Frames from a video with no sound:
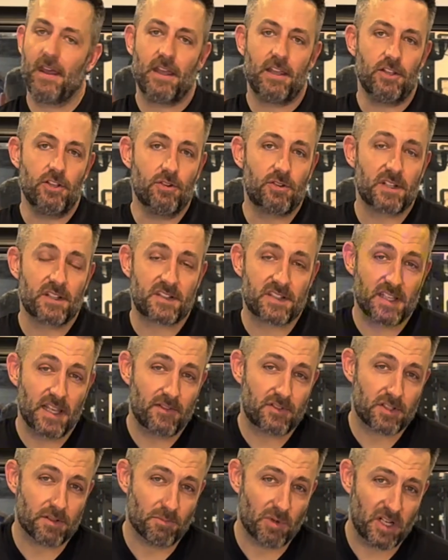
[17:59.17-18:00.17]
You can save
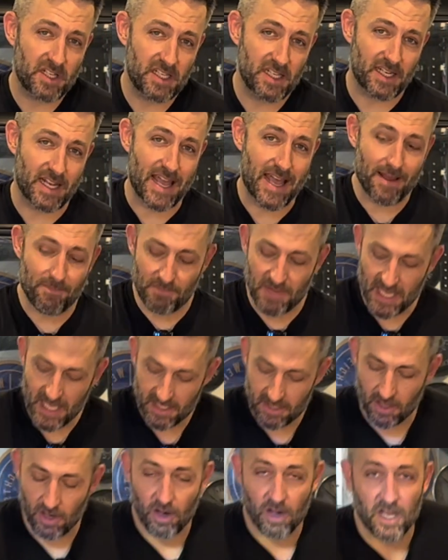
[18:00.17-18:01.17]
some money at
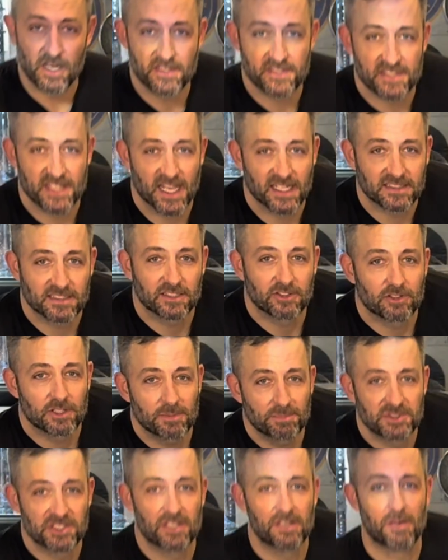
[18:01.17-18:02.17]
AbMat on Saxon
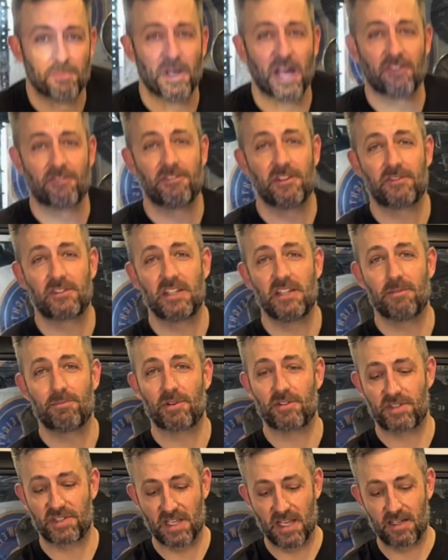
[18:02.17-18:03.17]
Grips, about
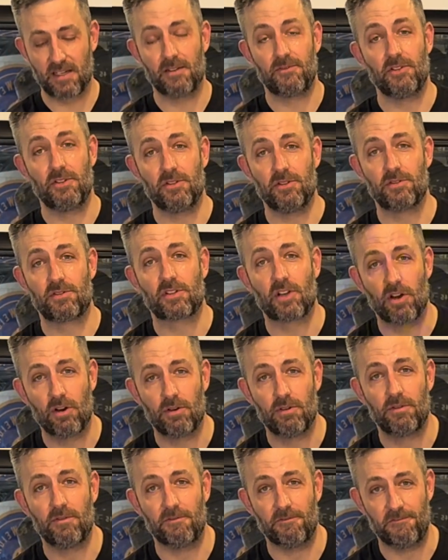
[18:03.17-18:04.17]
15% if you use
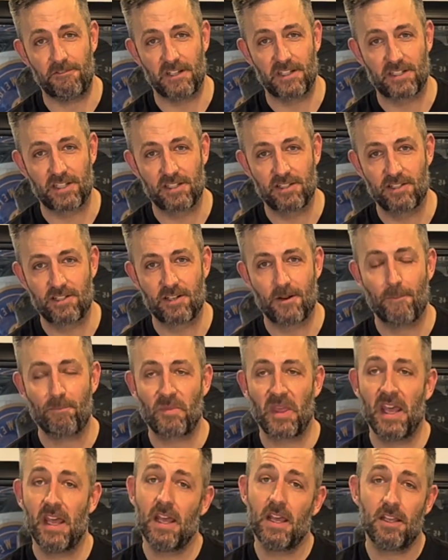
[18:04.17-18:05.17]
code VINTAGE.
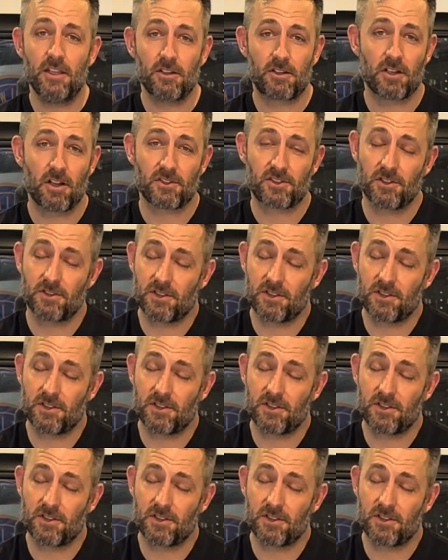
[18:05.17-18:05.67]
You can also